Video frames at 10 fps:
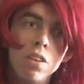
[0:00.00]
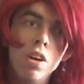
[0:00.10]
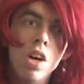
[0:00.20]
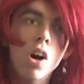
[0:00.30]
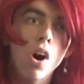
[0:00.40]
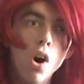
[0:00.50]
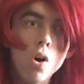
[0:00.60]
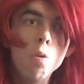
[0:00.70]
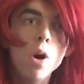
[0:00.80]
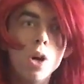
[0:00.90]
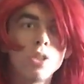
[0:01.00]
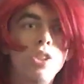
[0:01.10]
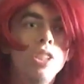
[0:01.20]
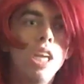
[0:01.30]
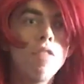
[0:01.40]
the whole
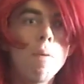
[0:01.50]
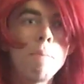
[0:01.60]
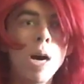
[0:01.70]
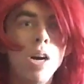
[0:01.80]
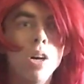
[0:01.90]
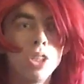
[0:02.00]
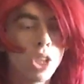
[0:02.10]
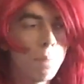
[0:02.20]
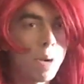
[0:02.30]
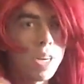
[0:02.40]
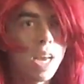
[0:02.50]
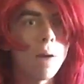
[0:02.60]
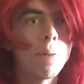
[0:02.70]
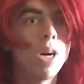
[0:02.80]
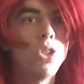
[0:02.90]
world give about somebody
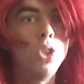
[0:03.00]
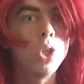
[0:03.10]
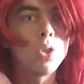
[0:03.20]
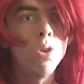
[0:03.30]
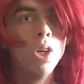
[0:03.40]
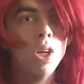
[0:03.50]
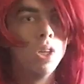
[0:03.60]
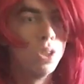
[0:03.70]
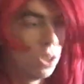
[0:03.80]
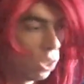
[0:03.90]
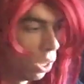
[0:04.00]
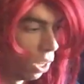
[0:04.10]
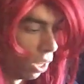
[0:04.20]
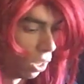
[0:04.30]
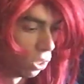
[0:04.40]
about your
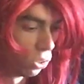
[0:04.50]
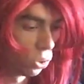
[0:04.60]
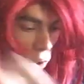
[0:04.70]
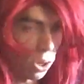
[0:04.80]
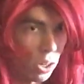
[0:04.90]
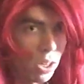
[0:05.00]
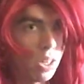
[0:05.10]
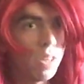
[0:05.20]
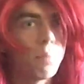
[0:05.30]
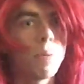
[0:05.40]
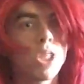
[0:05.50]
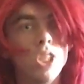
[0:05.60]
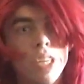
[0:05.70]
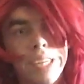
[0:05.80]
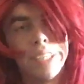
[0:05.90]
dark
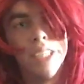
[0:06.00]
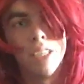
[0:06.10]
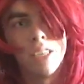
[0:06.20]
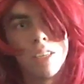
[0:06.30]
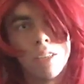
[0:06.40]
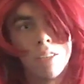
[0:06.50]
personality?